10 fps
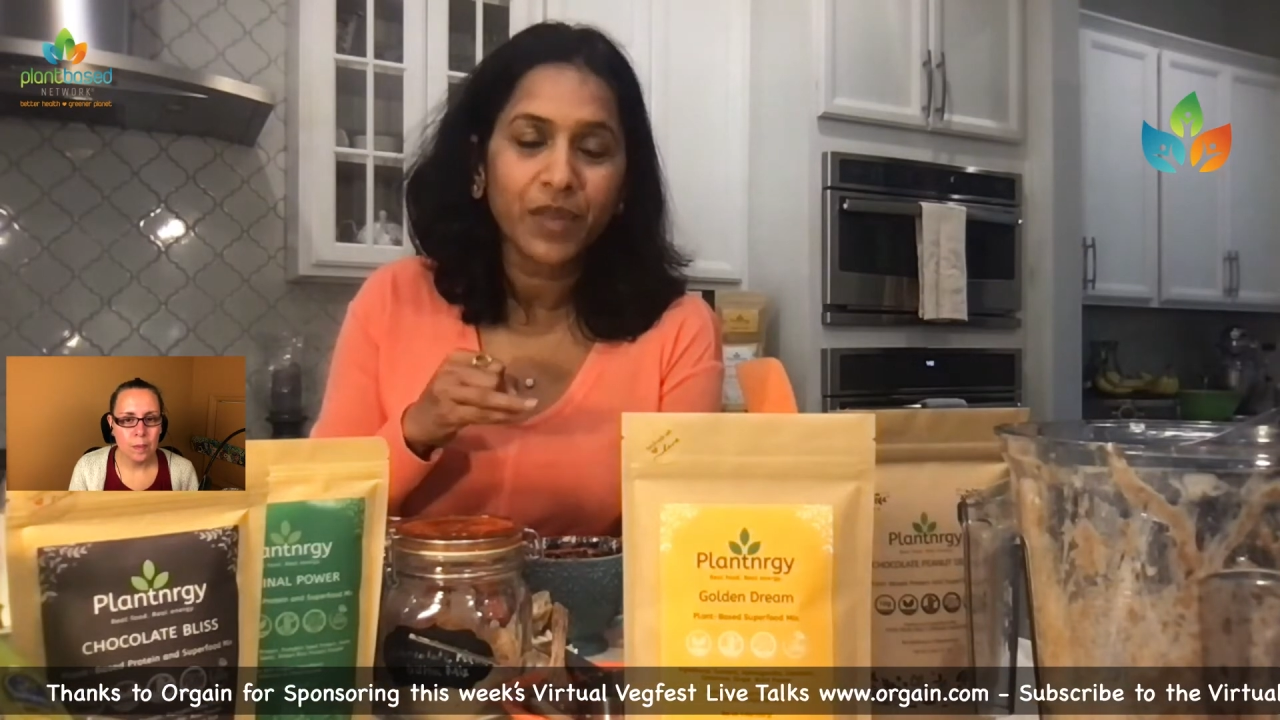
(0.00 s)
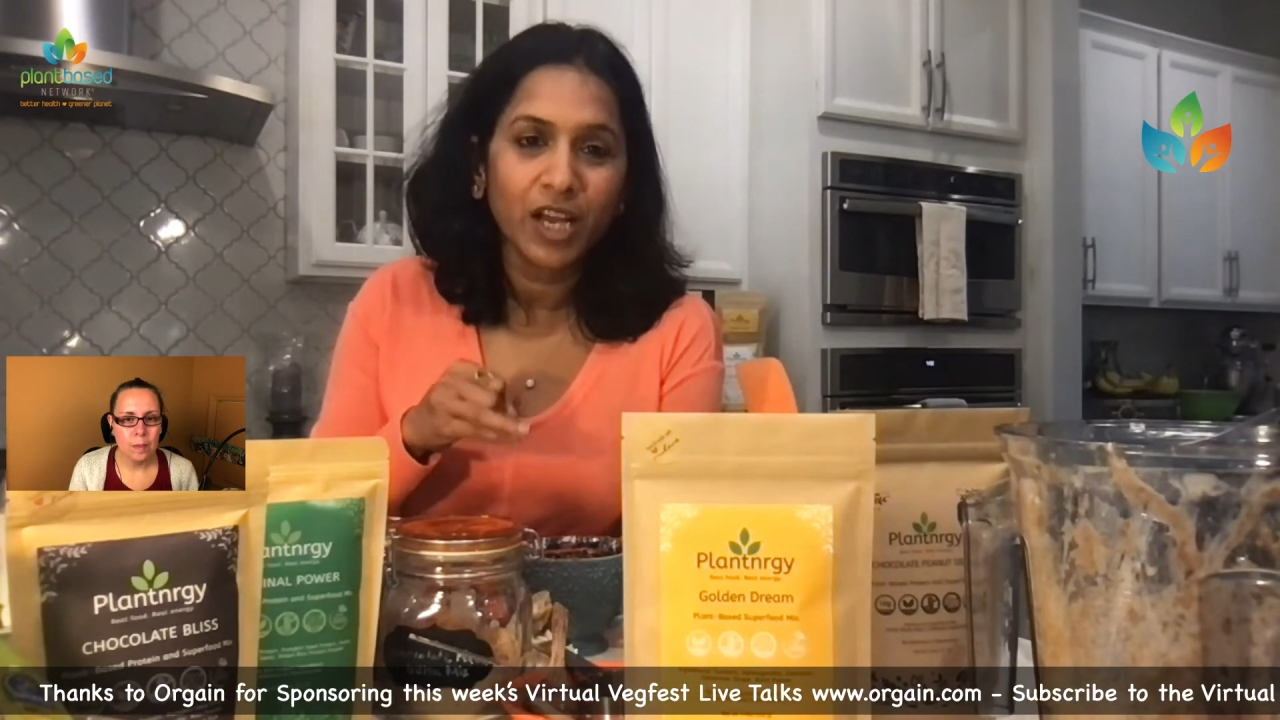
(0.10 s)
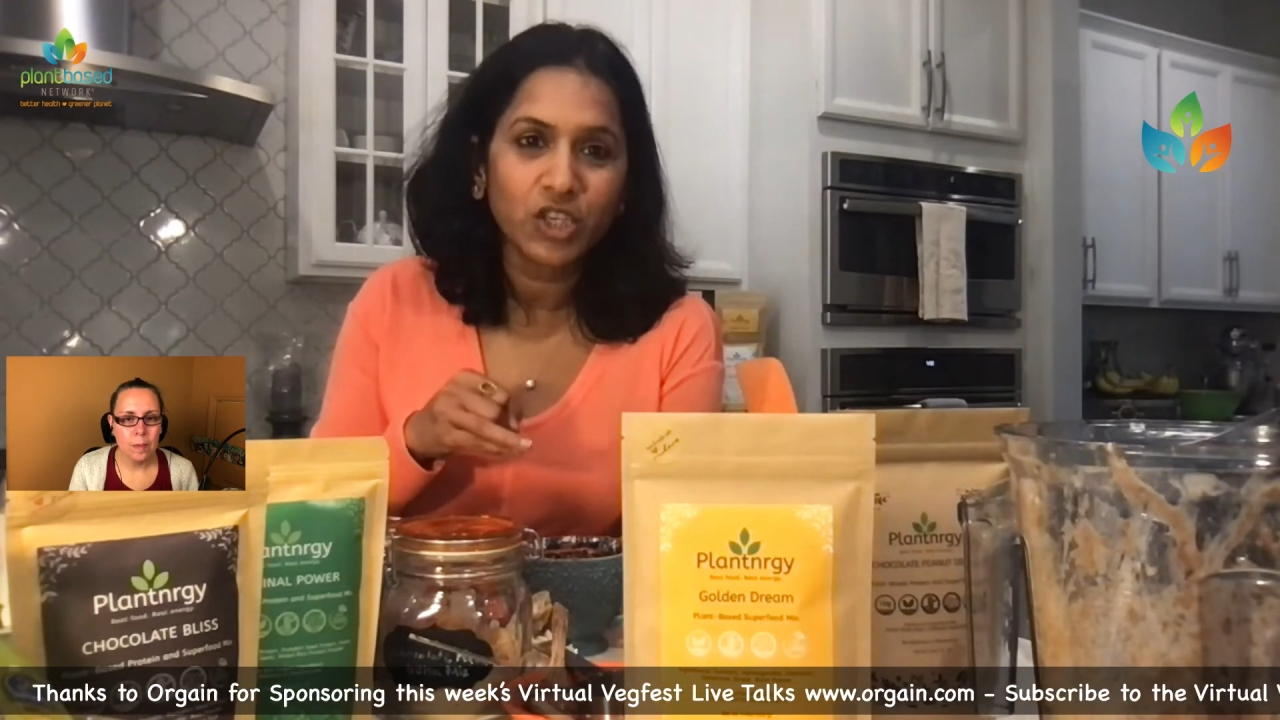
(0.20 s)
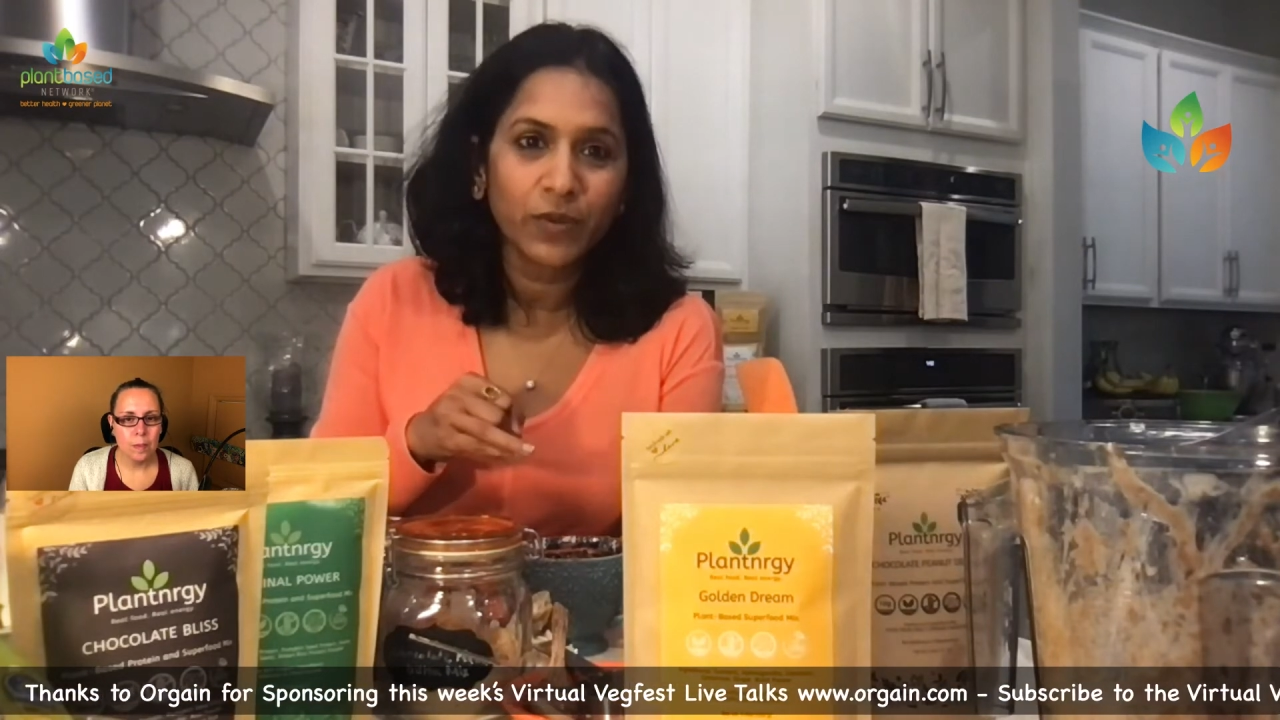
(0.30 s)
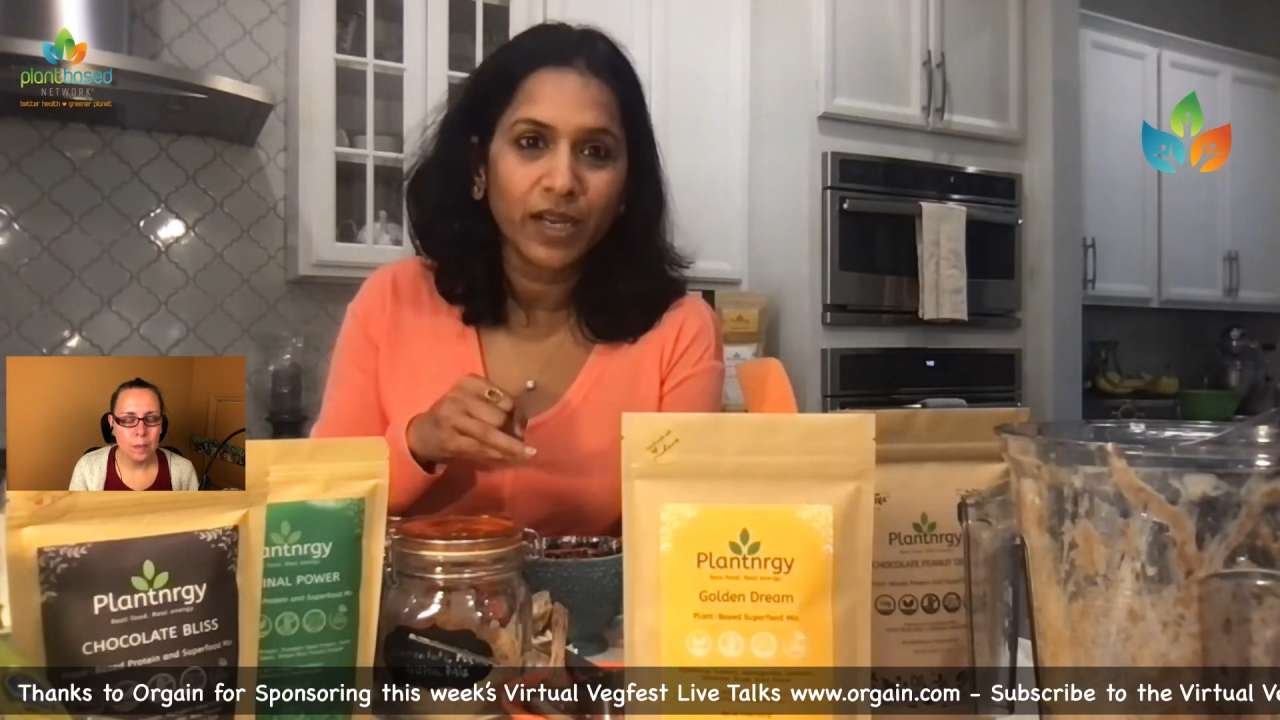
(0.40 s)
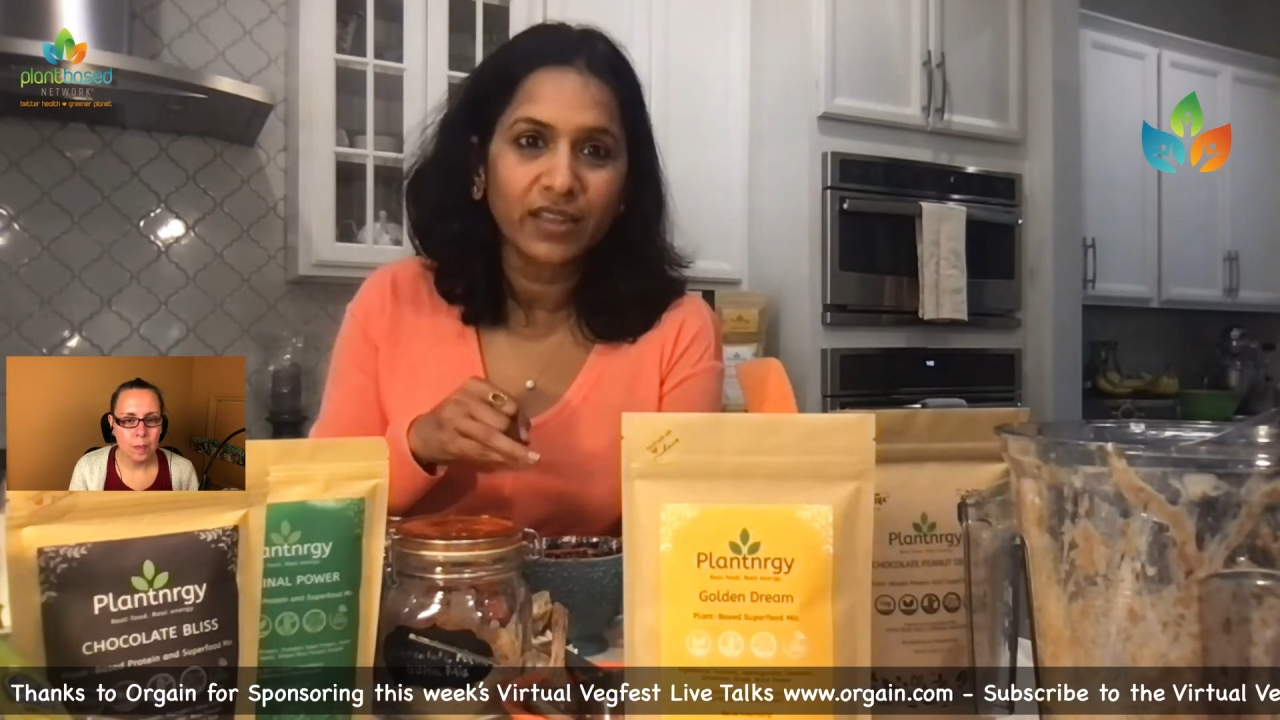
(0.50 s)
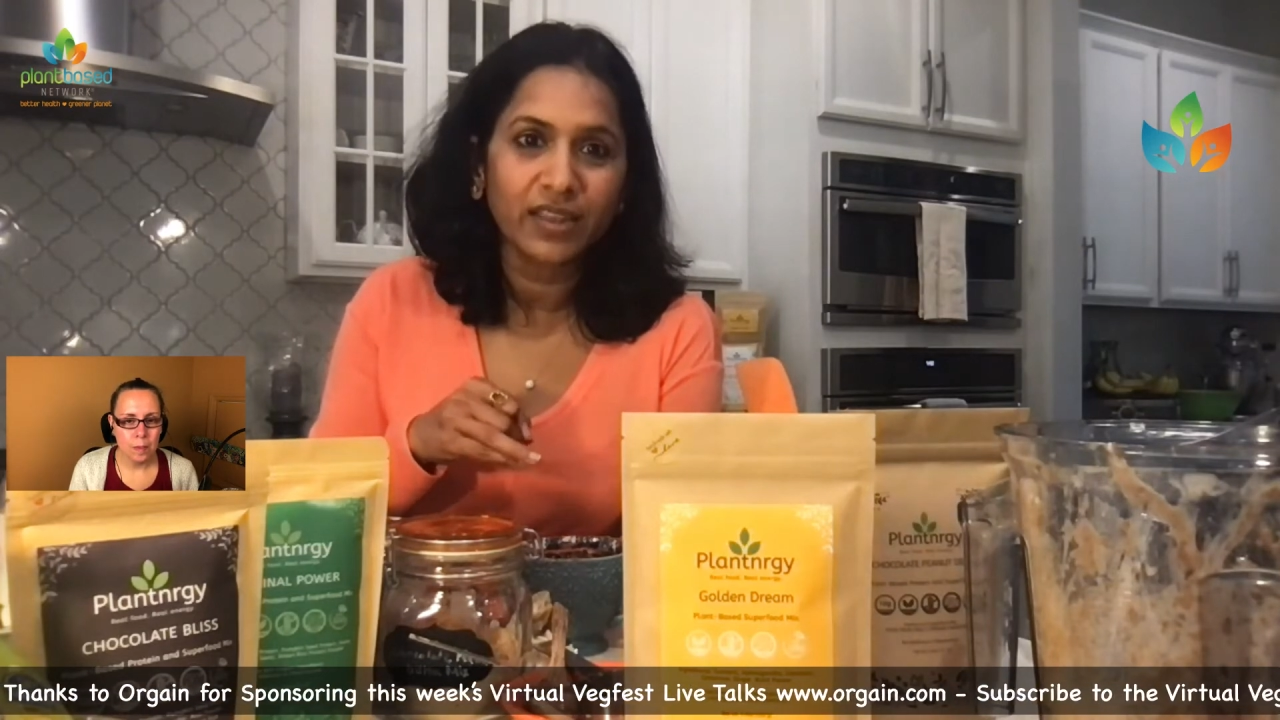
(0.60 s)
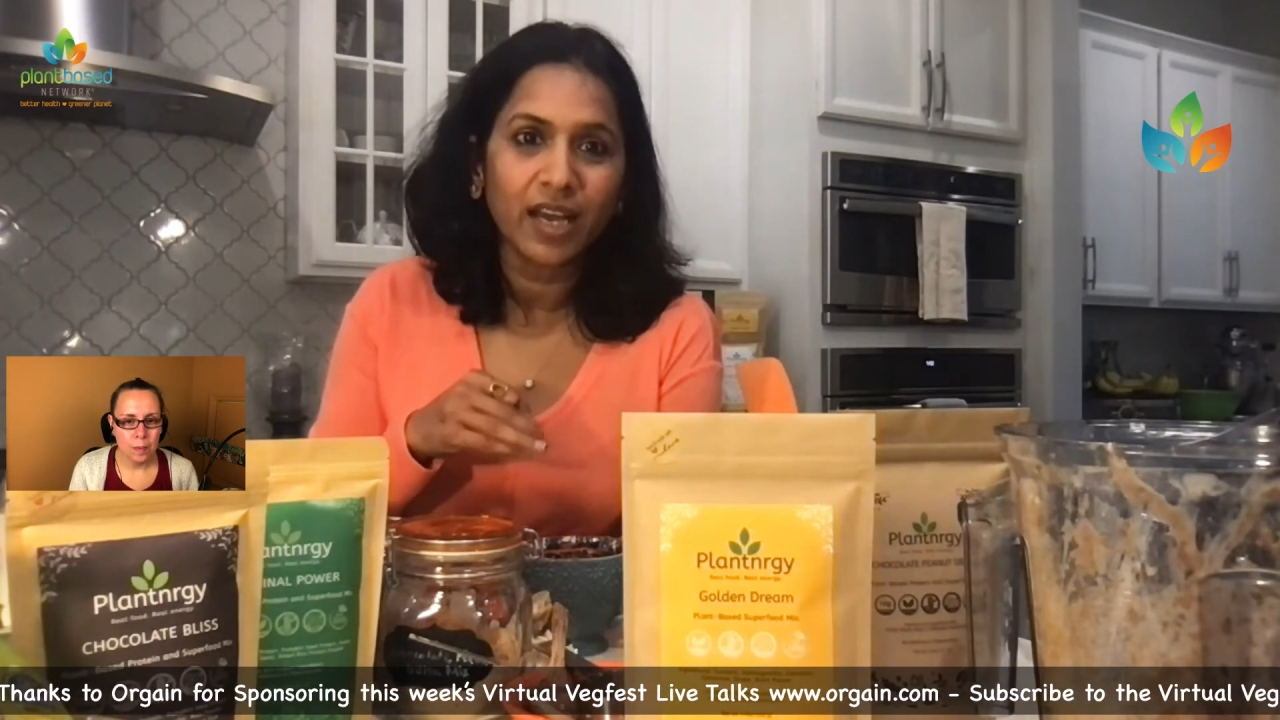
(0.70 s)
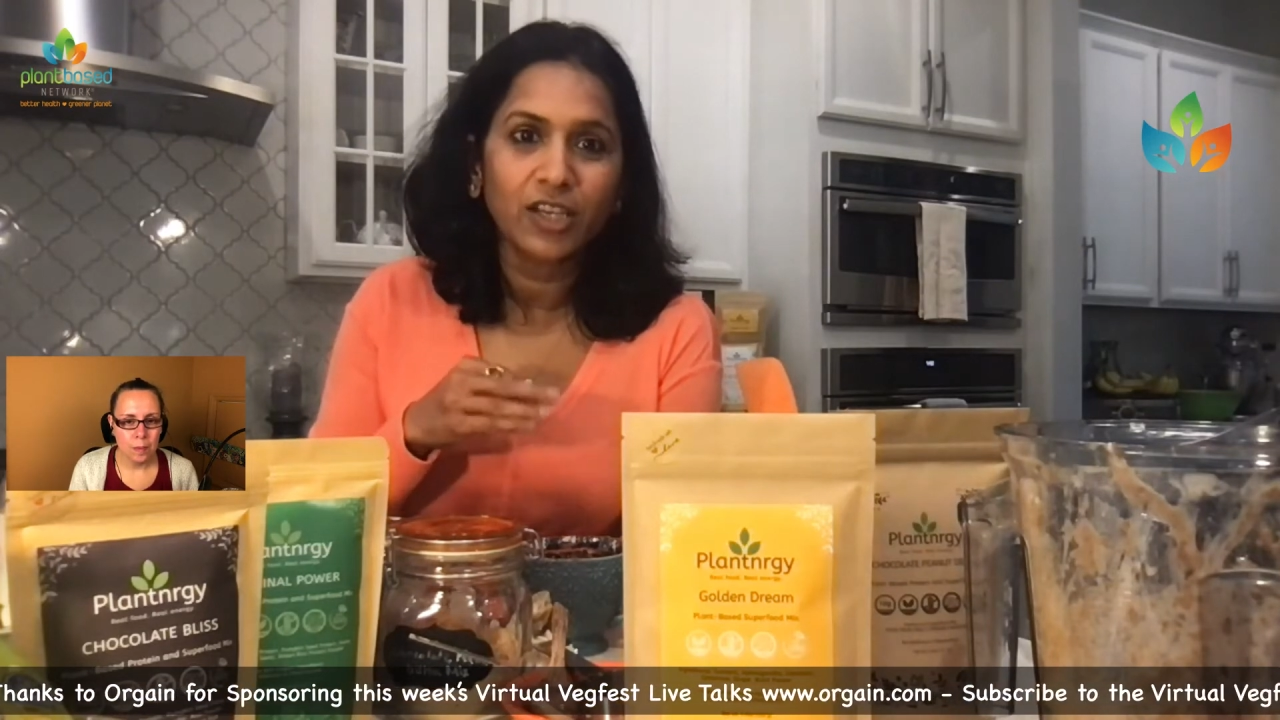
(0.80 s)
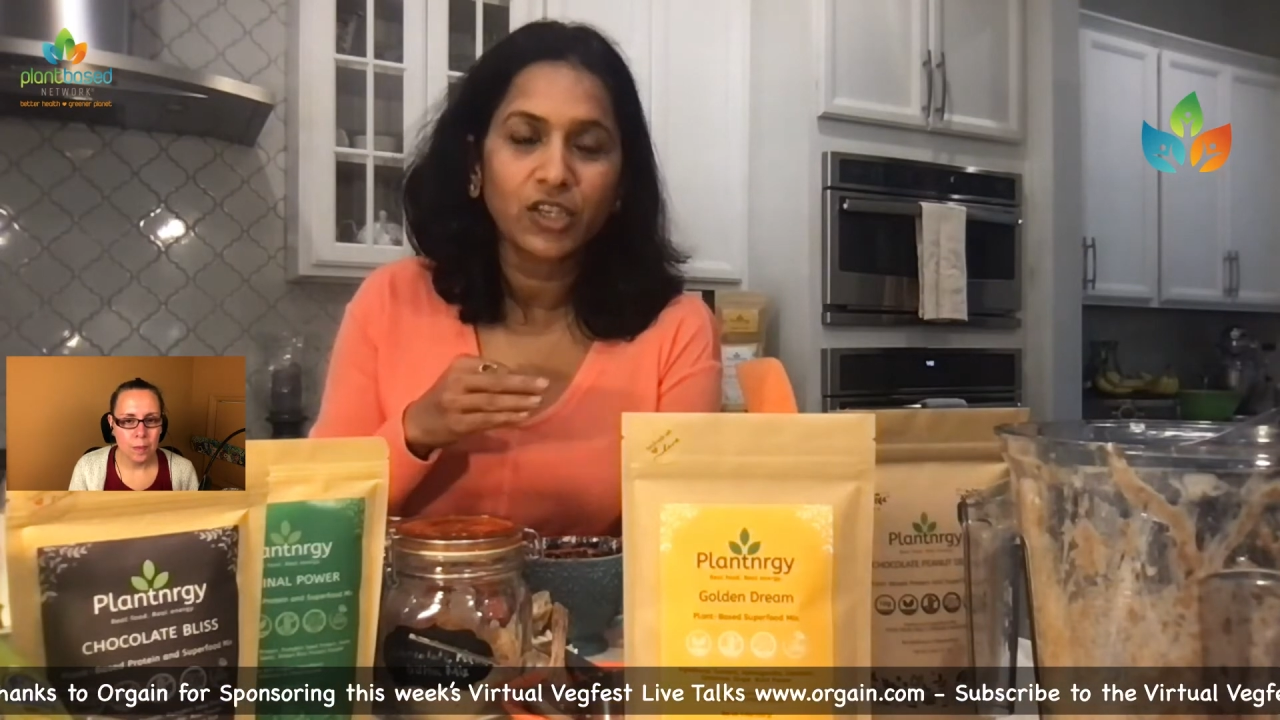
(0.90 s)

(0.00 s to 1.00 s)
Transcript: ashwagandha,